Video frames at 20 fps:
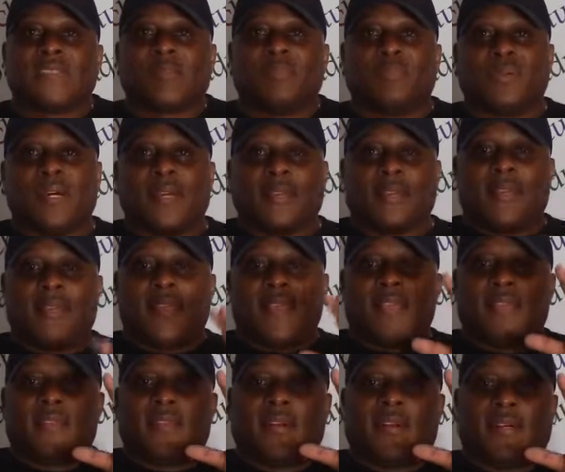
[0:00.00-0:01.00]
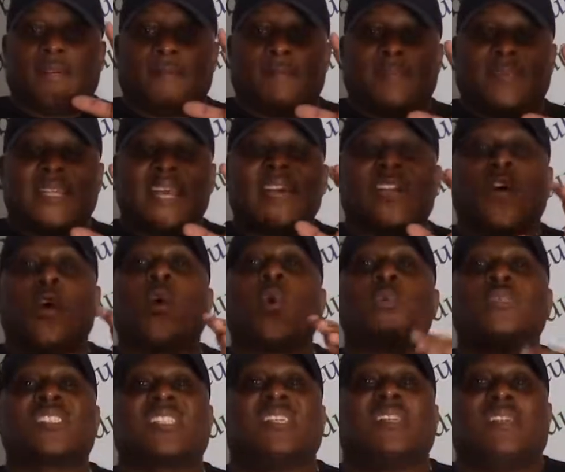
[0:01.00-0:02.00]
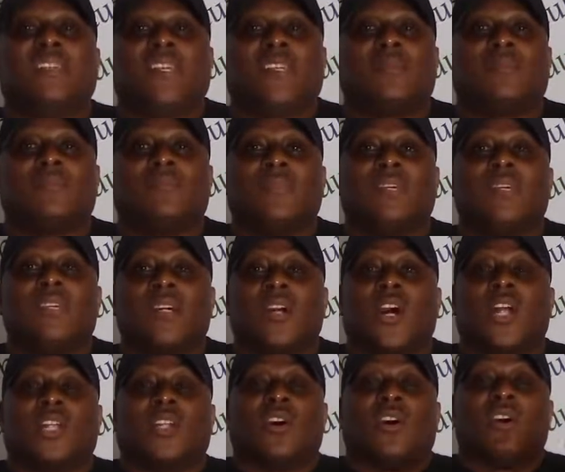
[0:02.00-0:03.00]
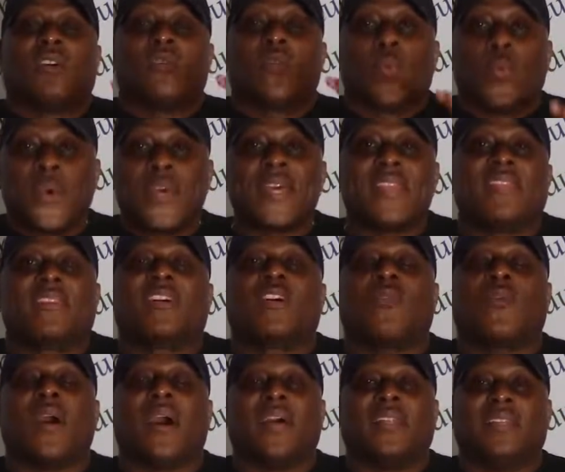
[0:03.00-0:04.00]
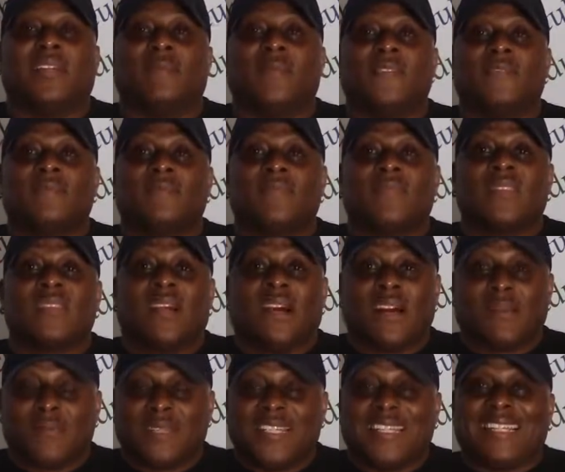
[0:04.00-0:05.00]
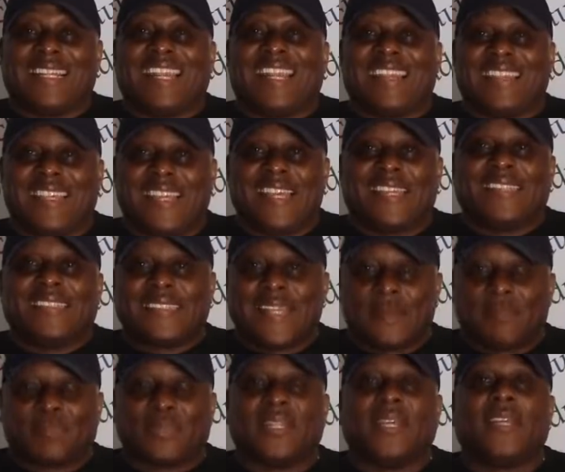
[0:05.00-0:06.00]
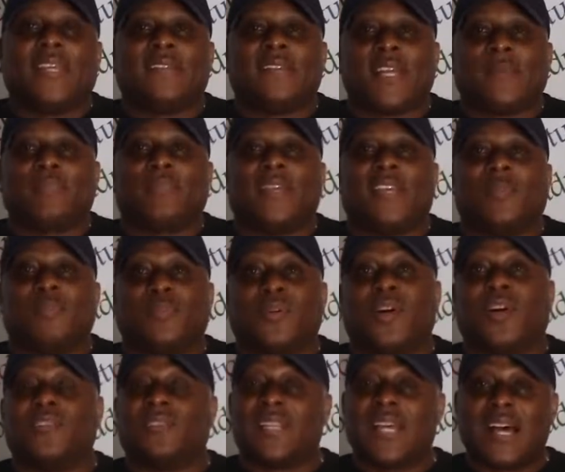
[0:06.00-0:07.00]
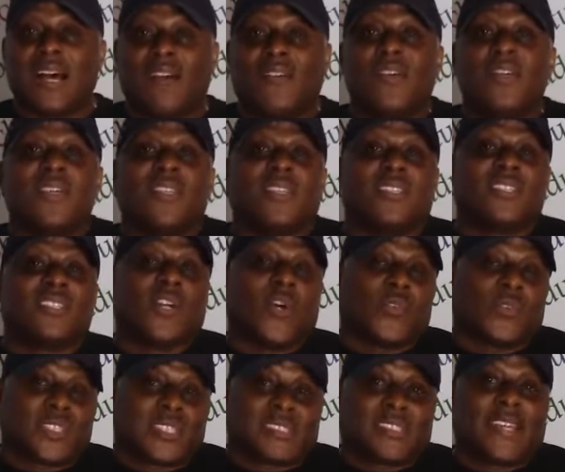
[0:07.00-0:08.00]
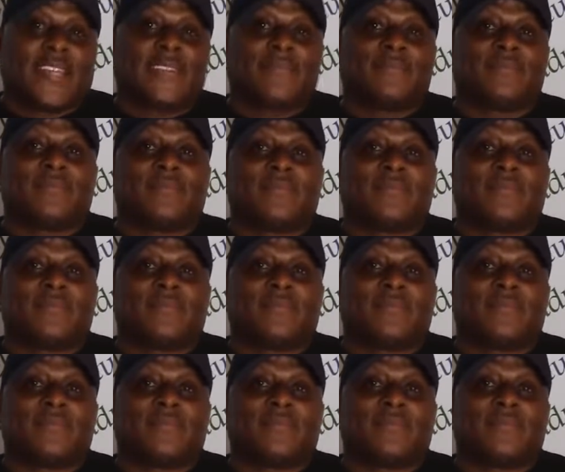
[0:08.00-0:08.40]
But um, that whole team, along with Kawhi Leonard, I mean, they they played they played ball. Now, Golden State